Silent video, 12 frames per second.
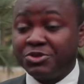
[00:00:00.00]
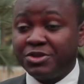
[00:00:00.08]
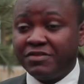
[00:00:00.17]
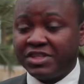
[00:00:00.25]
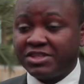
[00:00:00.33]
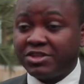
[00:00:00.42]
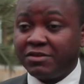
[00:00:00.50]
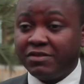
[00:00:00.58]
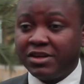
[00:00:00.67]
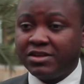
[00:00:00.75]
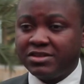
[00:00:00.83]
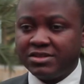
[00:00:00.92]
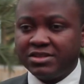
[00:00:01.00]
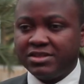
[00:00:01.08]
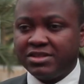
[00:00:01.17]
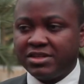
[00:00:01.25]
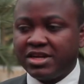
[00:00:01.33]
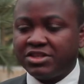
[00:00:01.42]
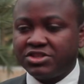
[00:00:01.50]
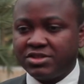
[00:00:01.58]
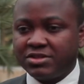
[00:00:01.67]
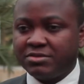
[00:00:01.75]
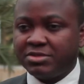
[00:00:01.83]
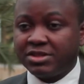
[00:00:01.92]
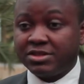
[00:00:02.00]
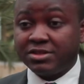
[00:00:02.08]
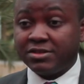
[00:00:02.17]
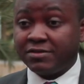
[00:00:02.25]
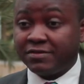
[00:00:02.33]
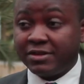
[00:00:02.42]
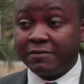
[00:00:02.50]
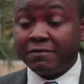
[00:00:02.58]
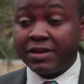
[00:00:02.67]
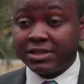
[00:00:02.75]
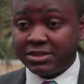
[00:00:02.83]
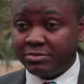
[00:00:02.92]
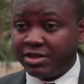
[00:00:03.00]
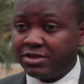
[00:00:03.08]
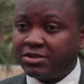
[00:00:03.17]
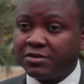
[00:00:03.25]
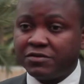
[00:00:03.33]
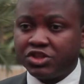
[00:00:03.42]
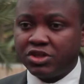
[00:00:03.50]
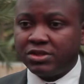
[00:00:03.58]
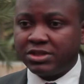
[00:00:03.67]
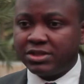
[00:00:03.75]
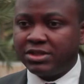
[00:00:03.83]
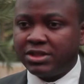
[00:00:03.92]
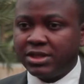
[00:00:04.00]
University of London International because of the flexibility of study.